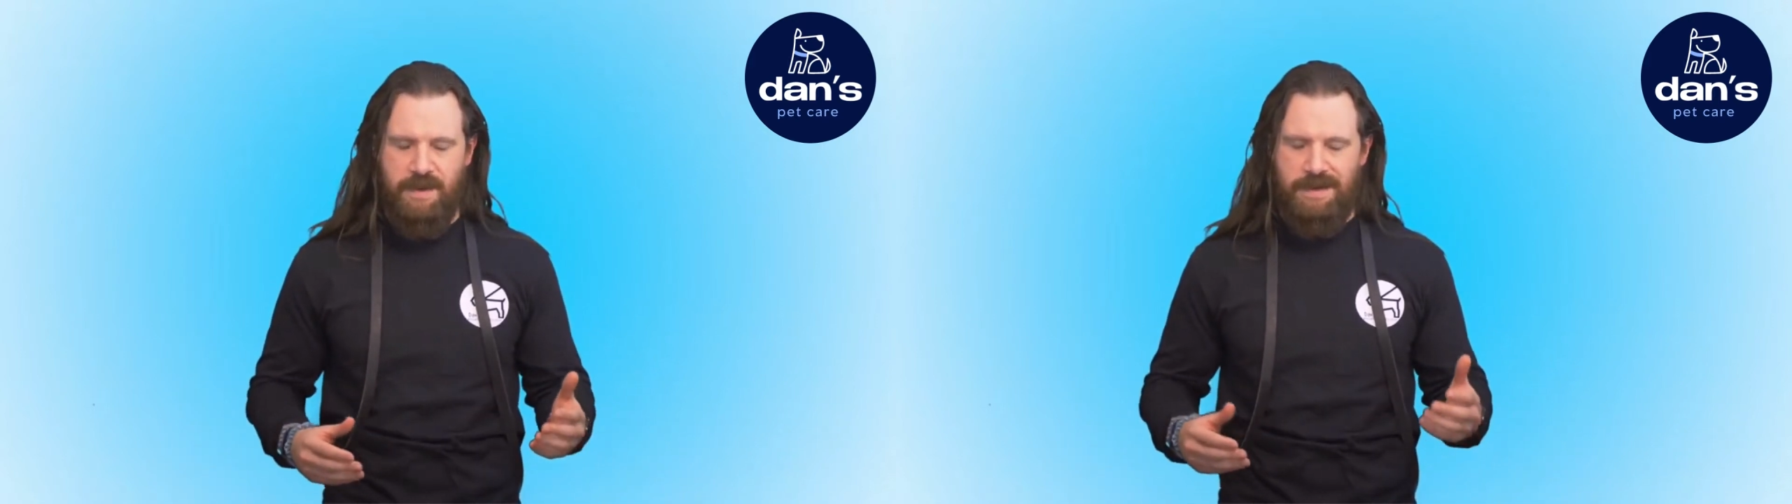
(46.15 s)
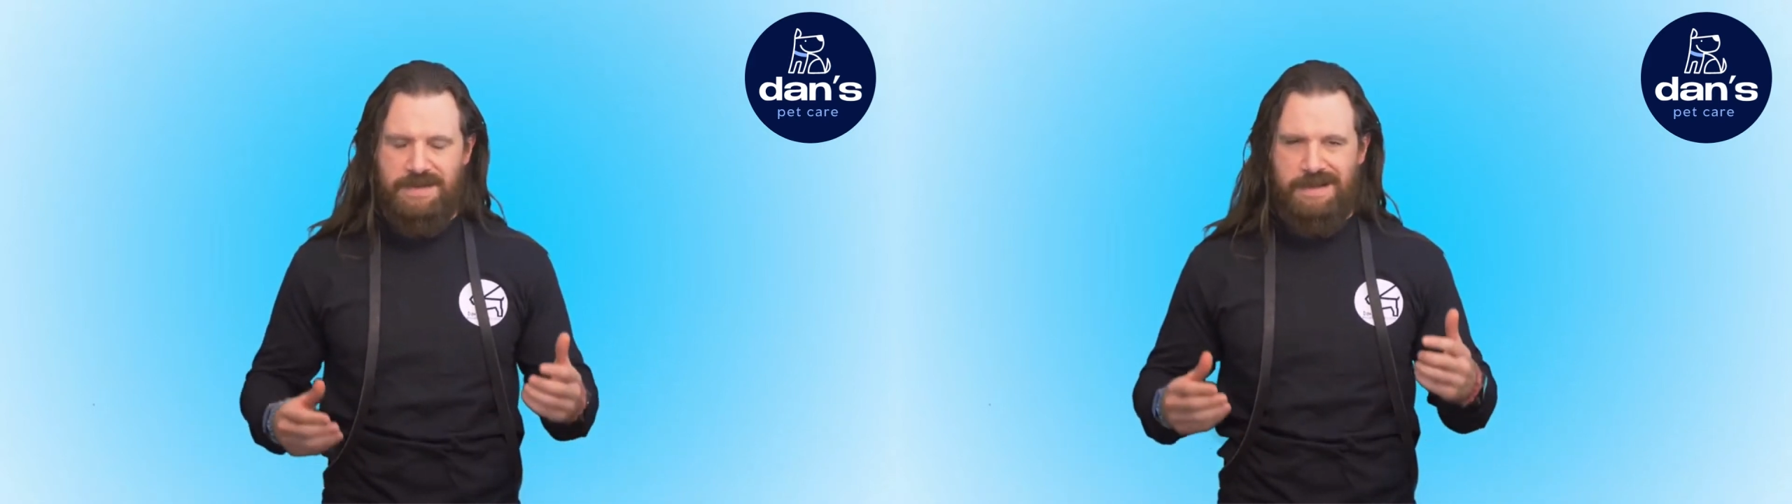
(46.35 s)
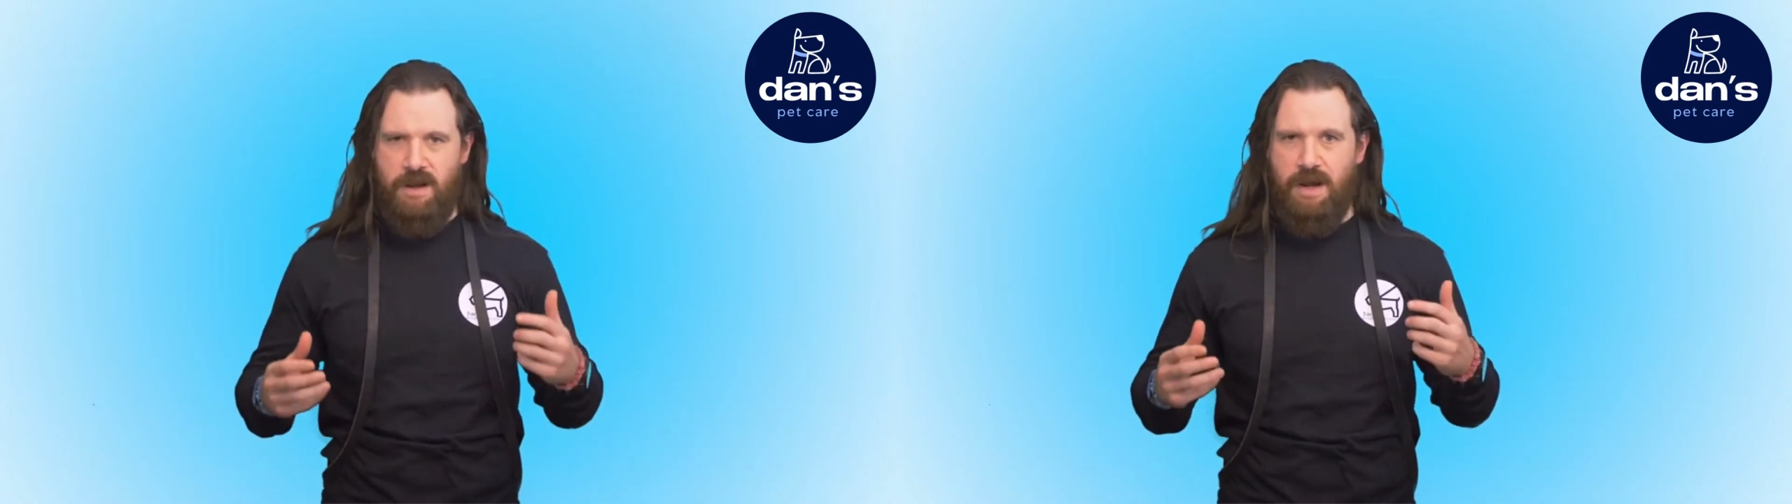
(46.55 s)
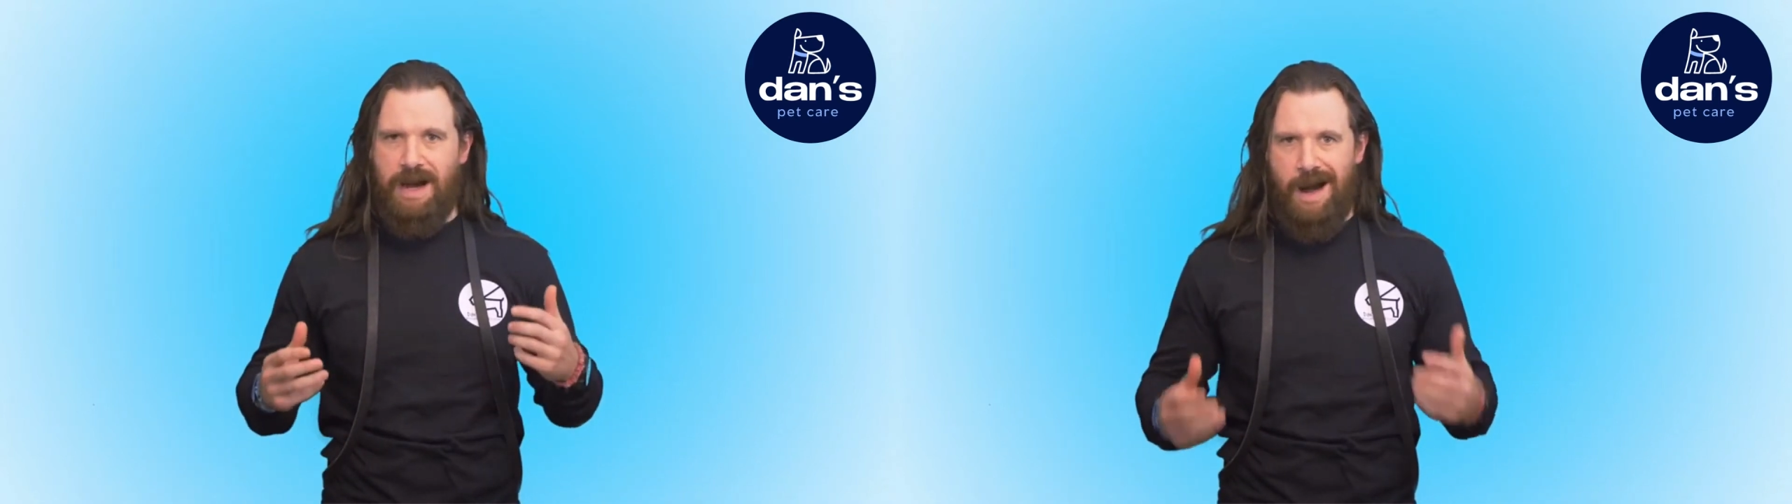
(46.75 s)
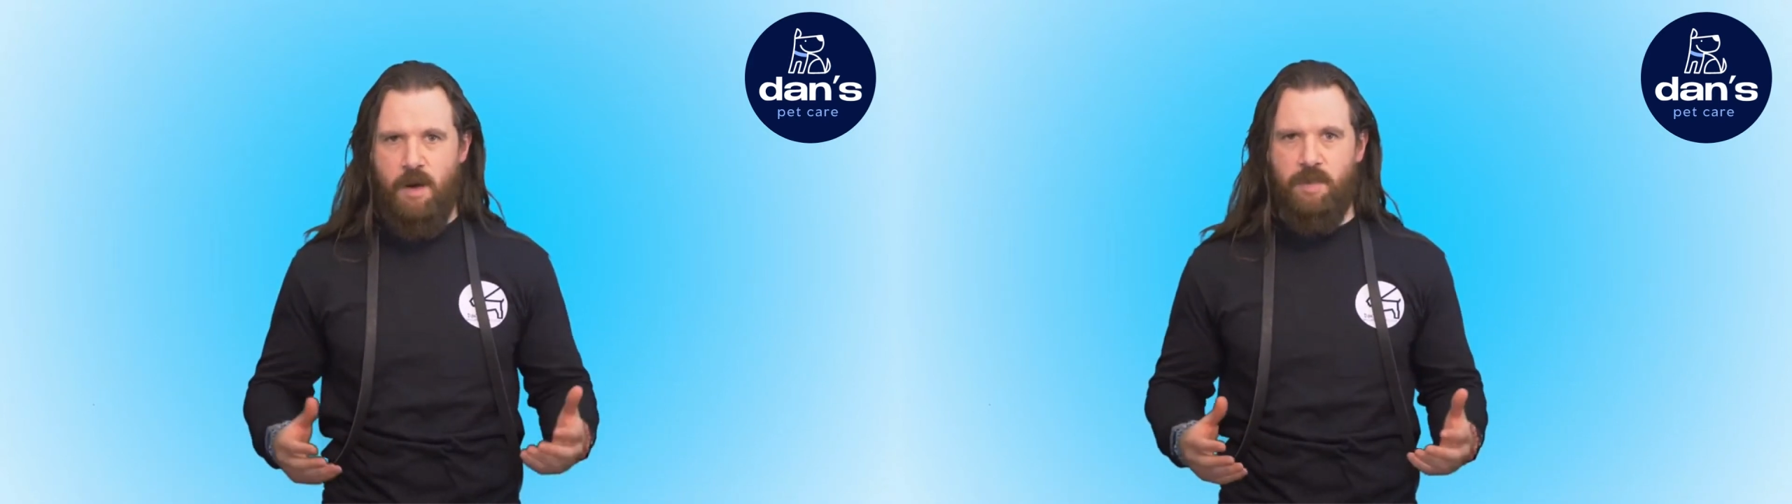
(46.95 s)
At least on a
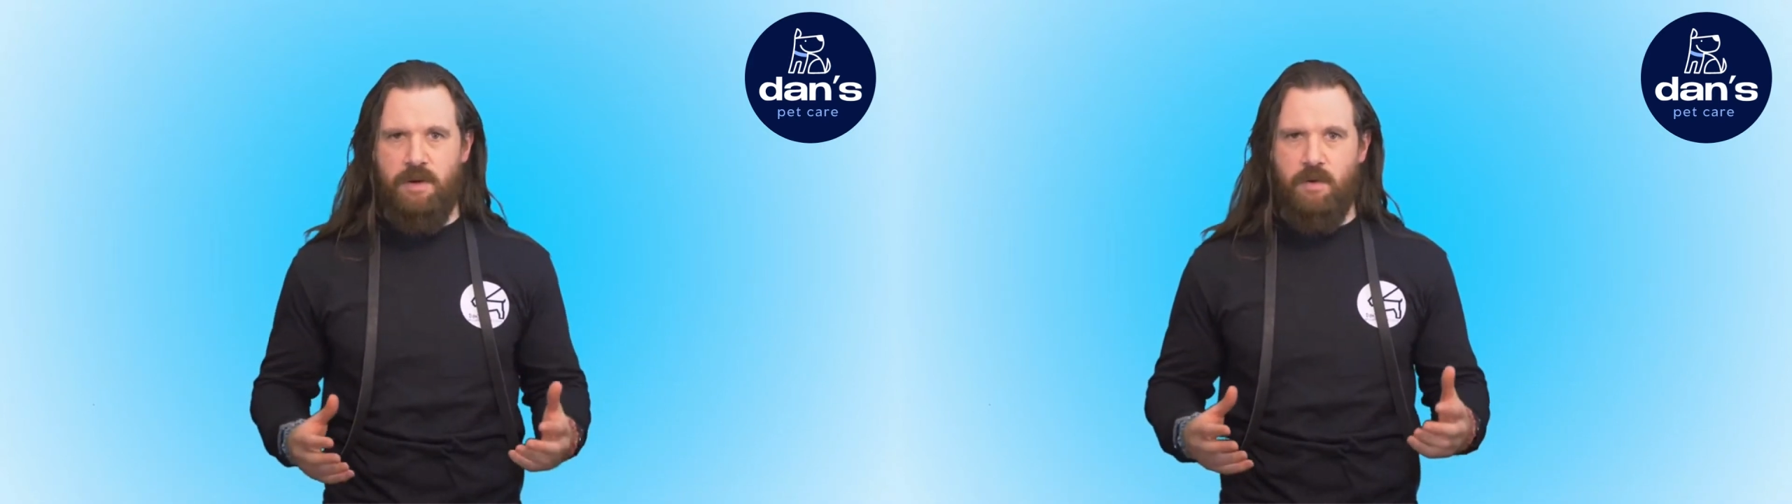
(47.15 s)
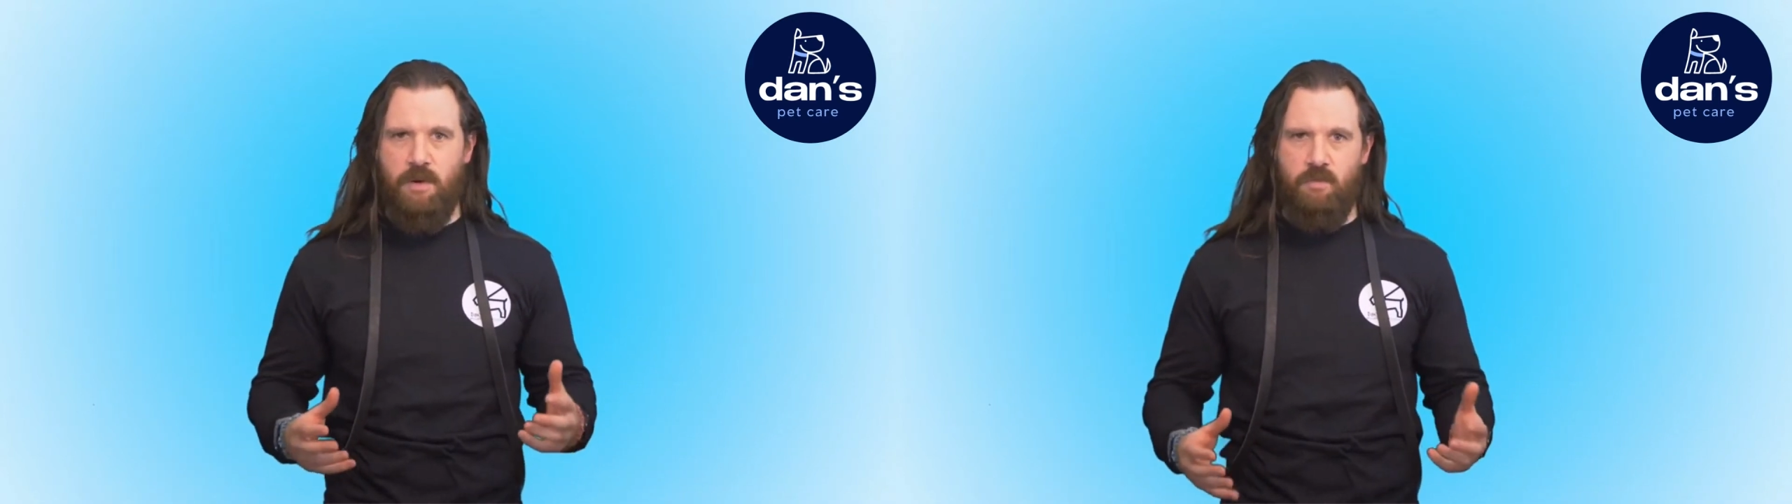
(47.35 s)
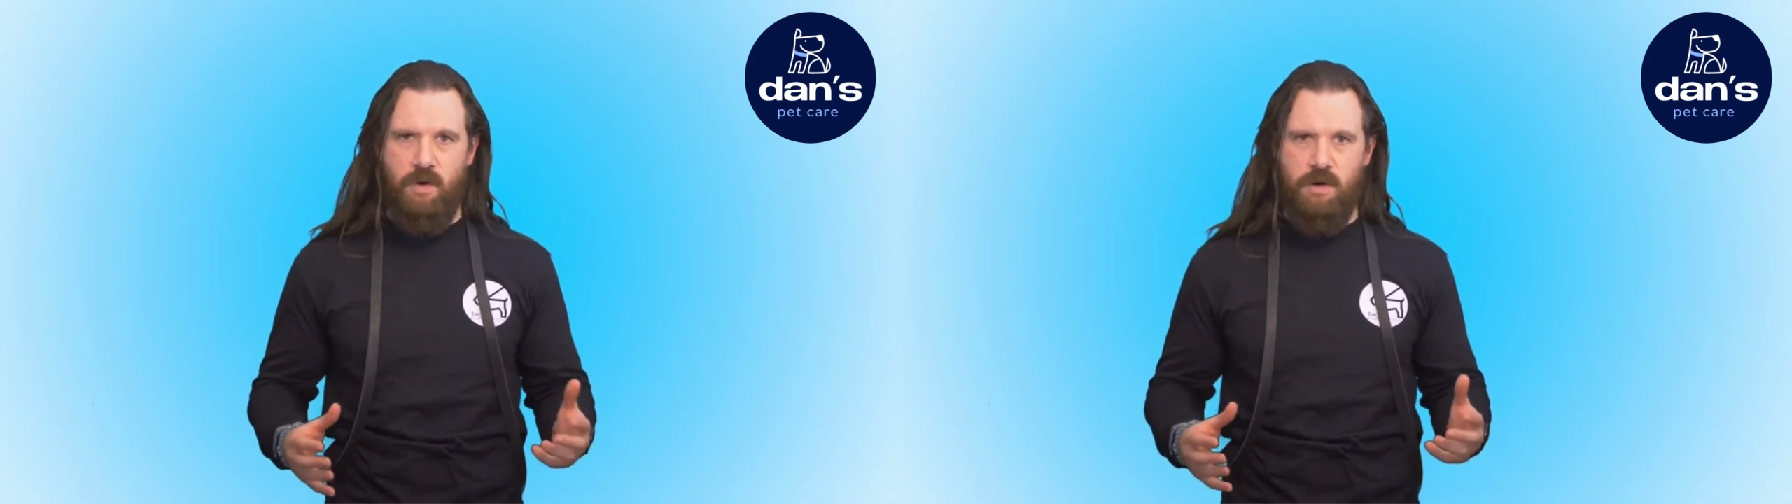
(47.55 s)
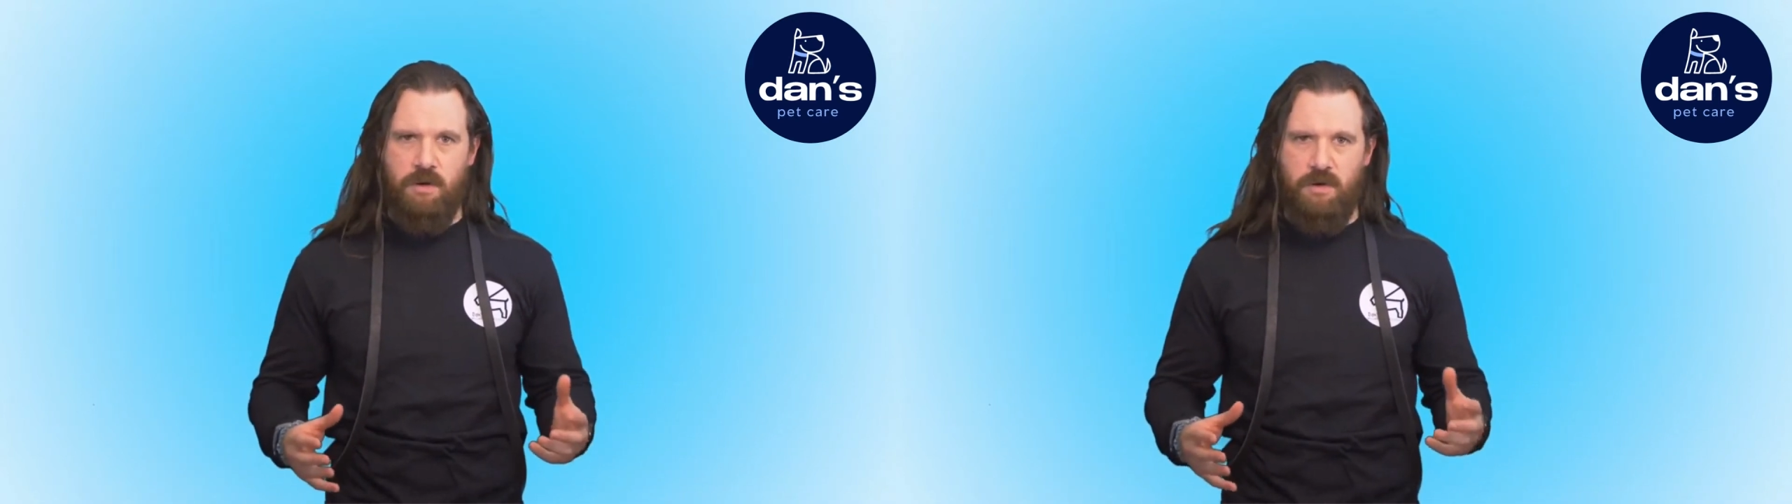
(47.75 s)
carpet or a rug,